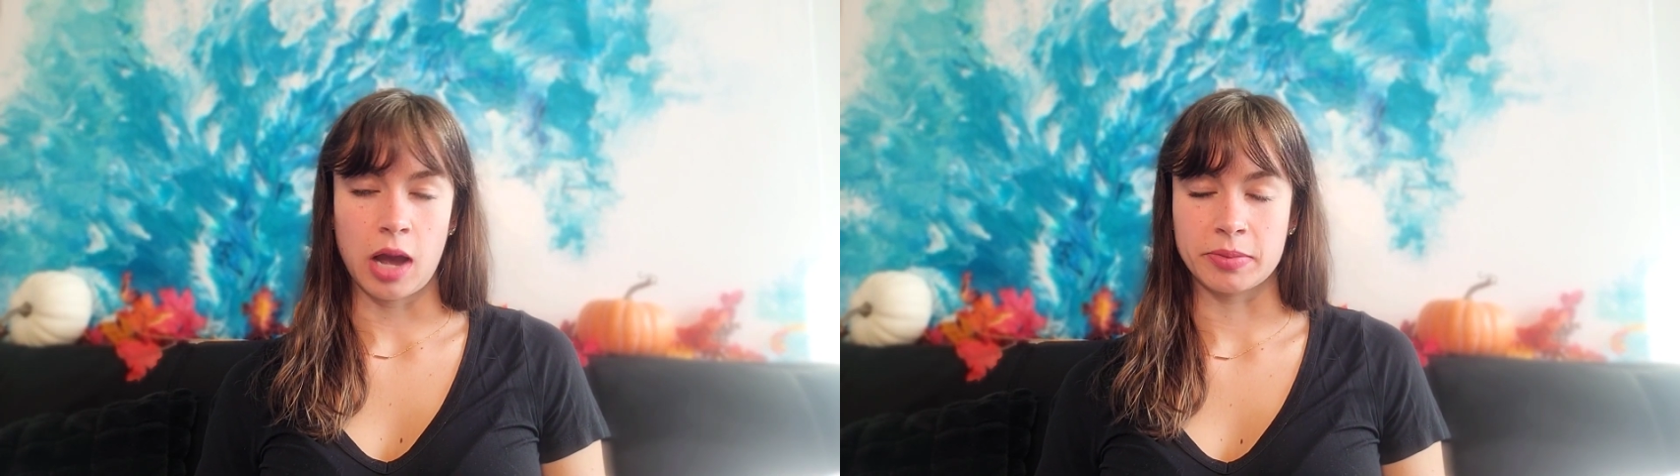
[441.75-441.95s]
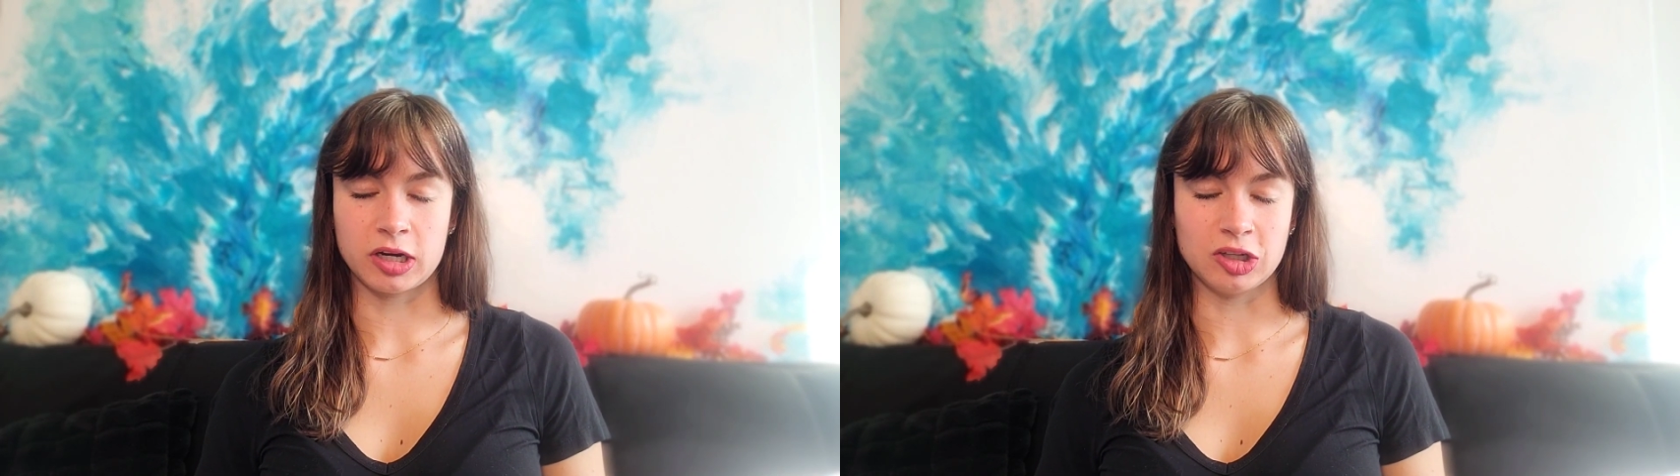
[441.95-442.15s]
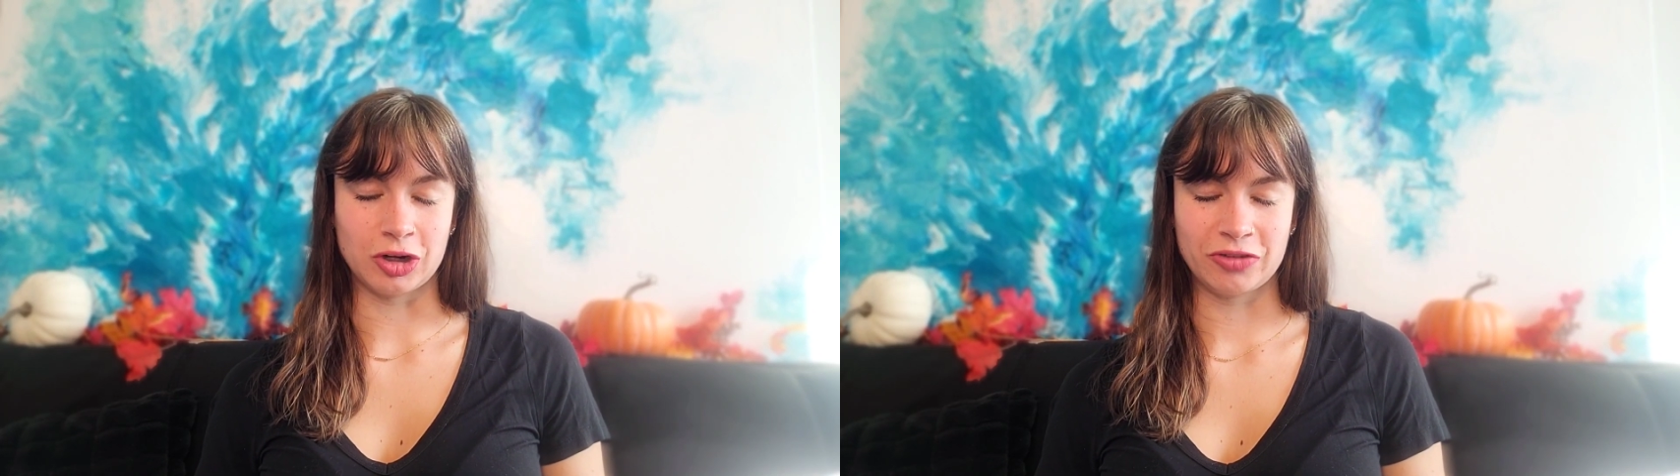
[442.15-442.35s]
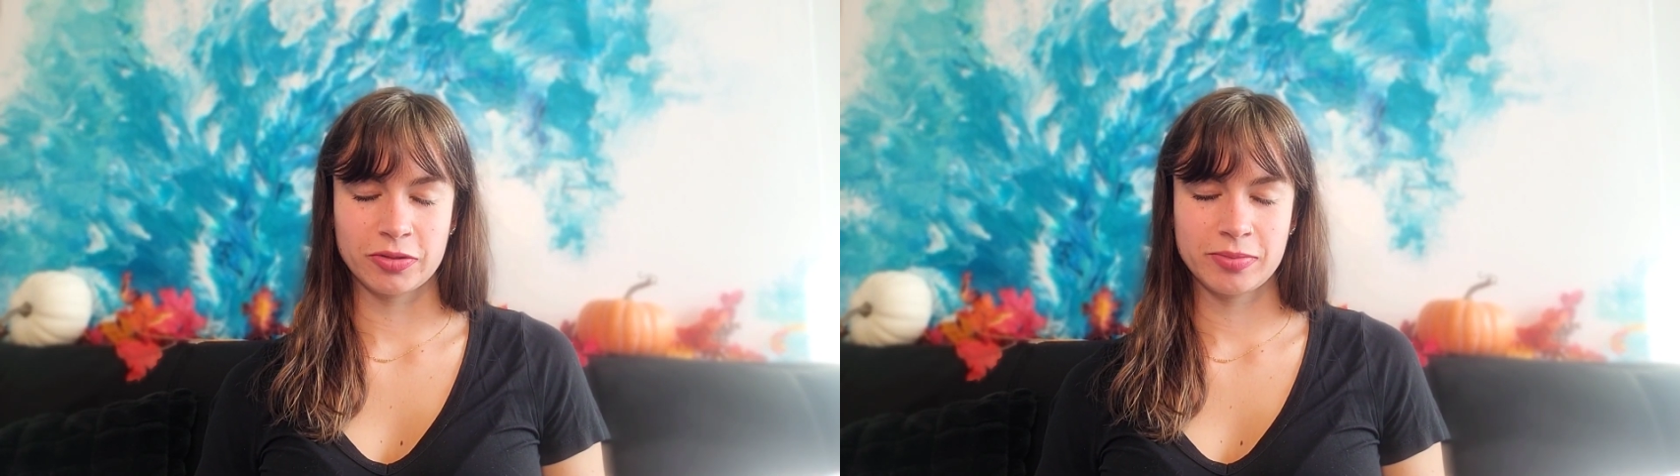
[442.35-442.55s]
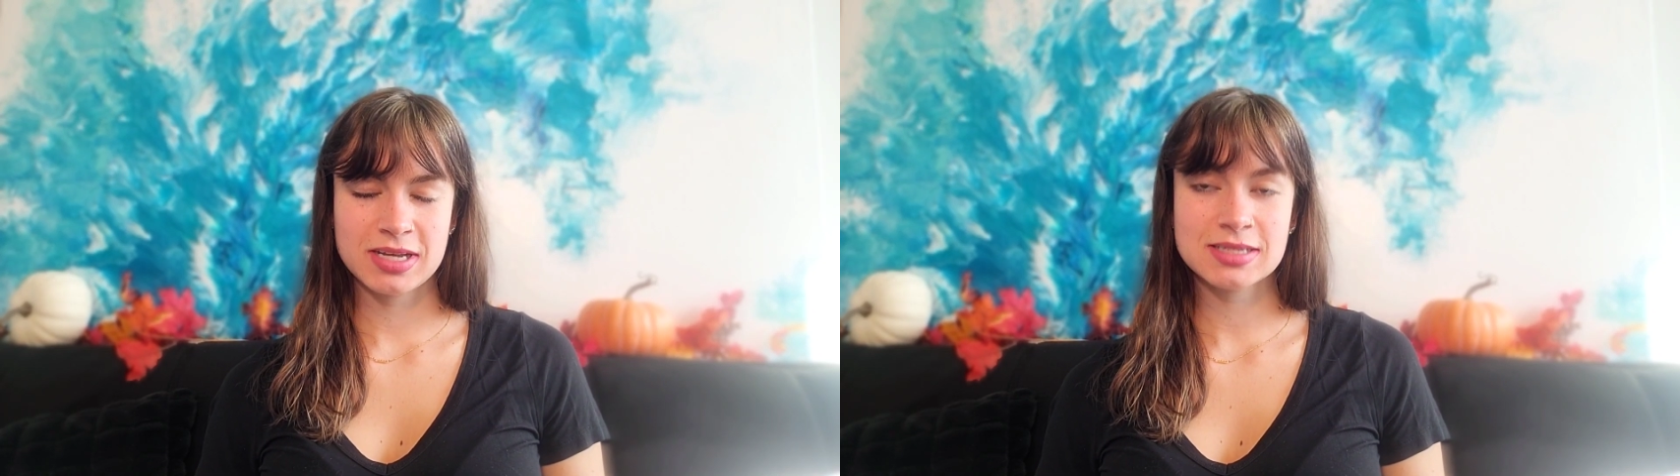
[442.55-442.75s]
I'm going to learn
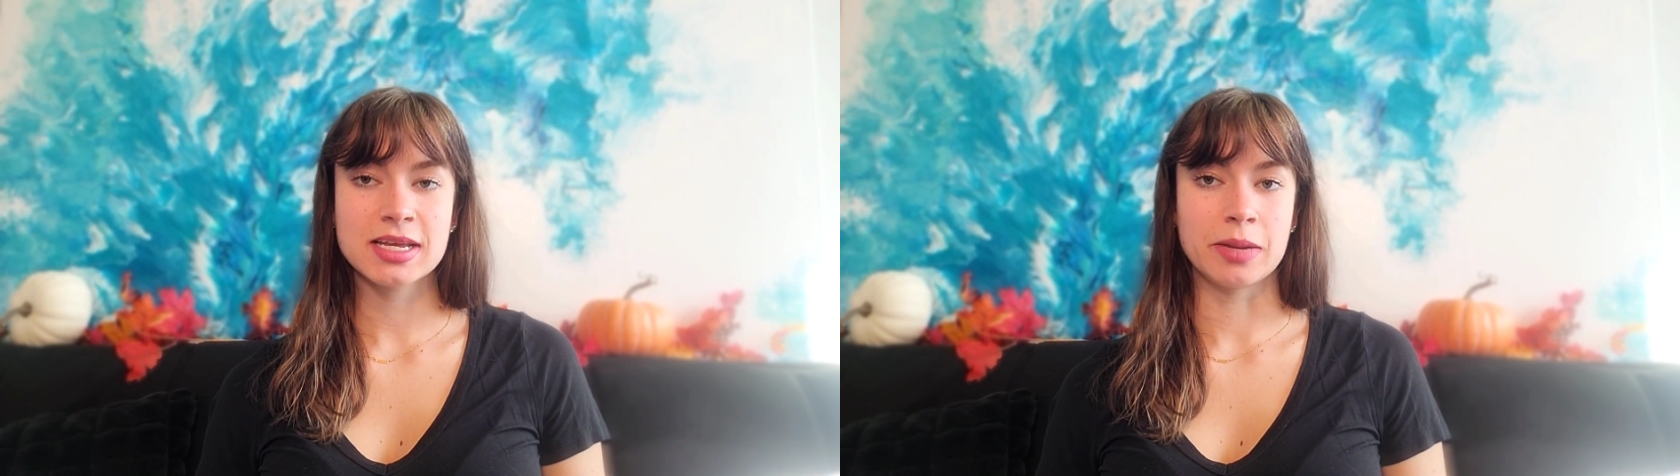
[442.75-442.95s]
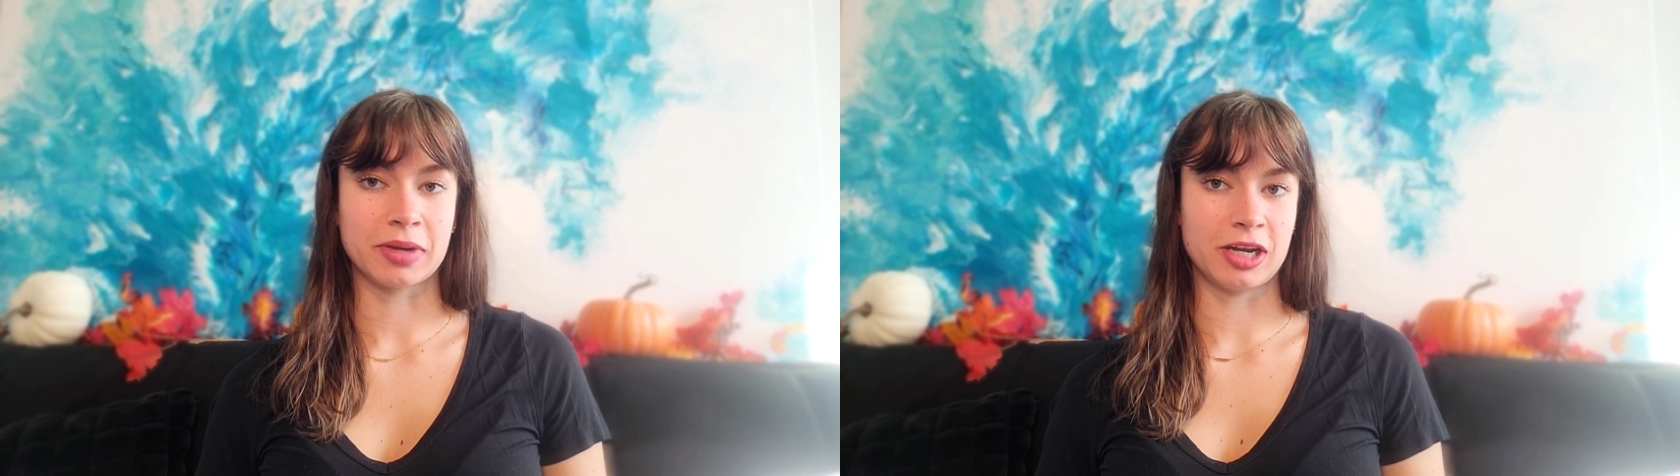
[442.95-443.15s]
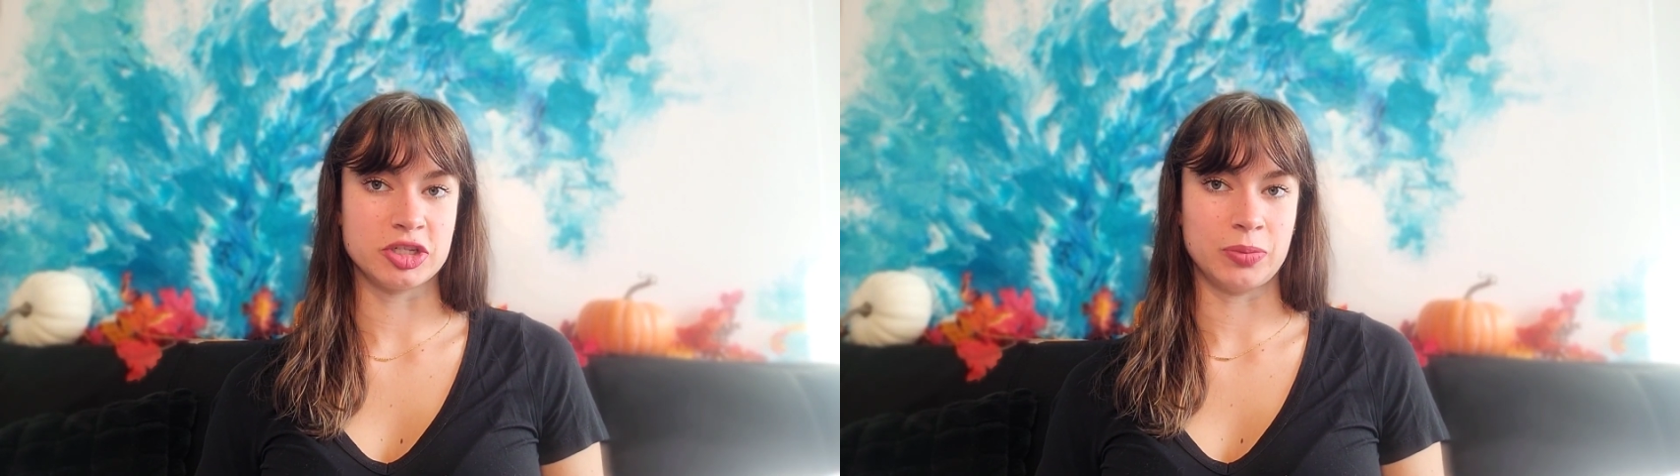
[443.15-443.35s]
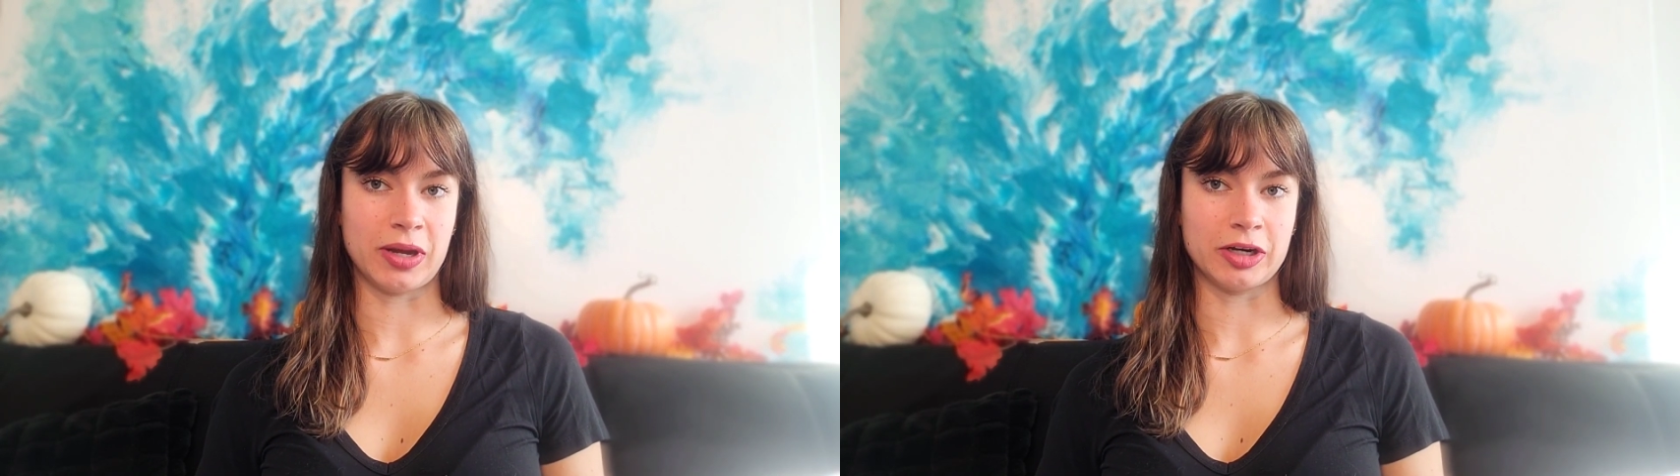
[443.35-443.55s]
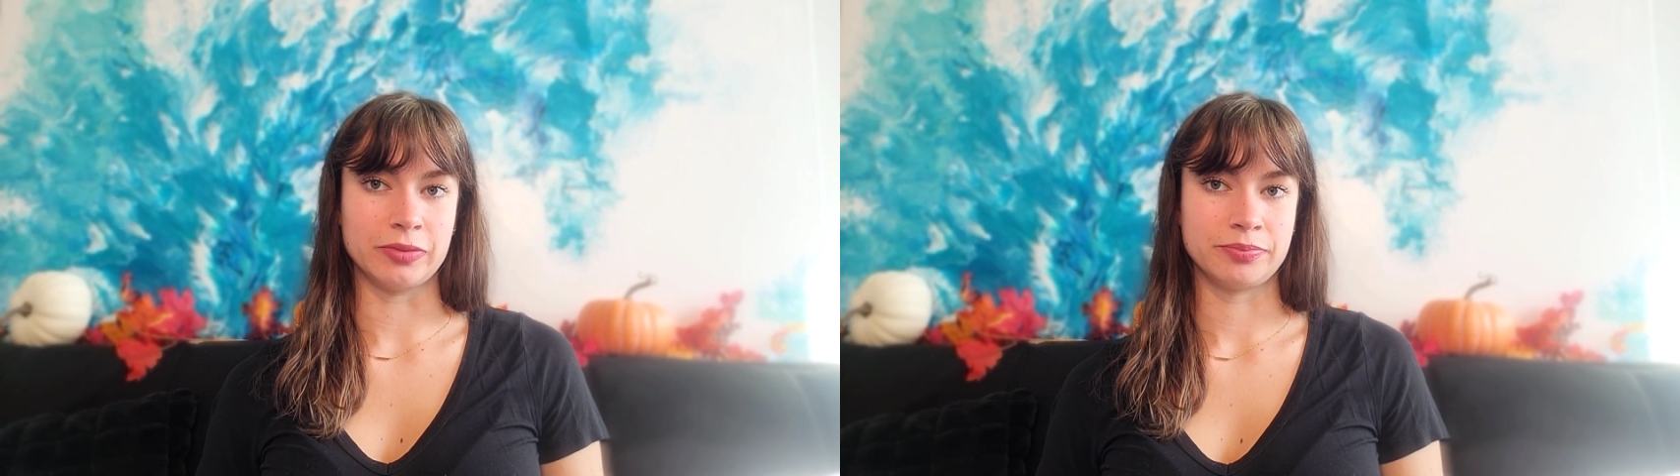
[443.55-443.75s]
from this, and I'm going to do
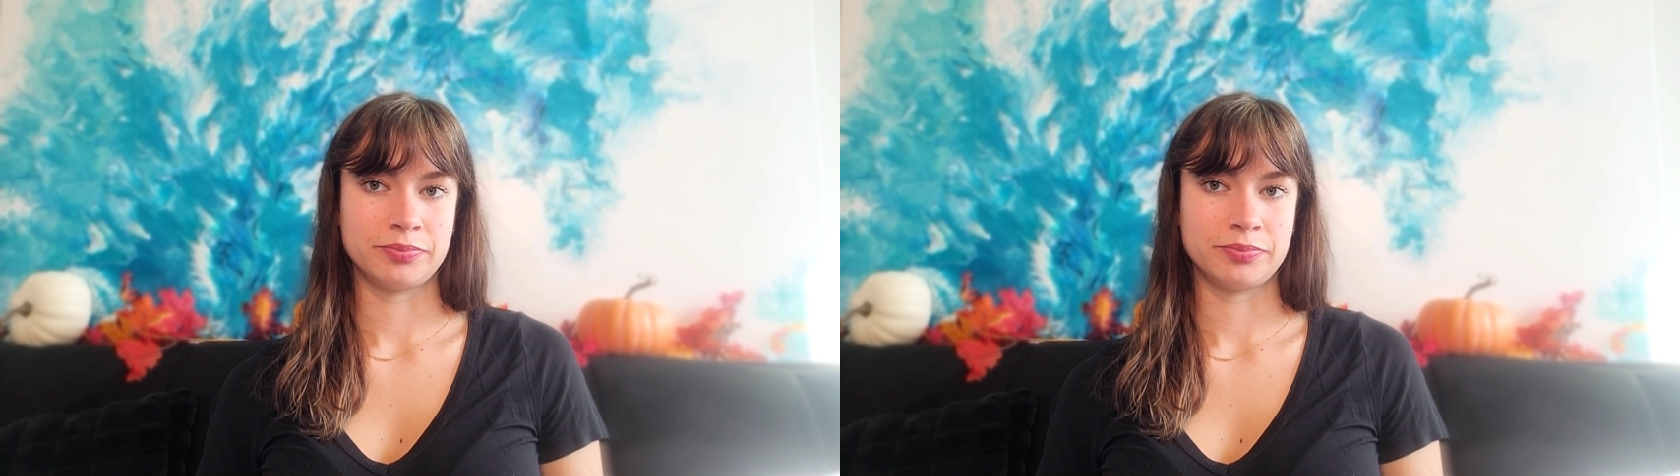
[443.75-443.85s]
better.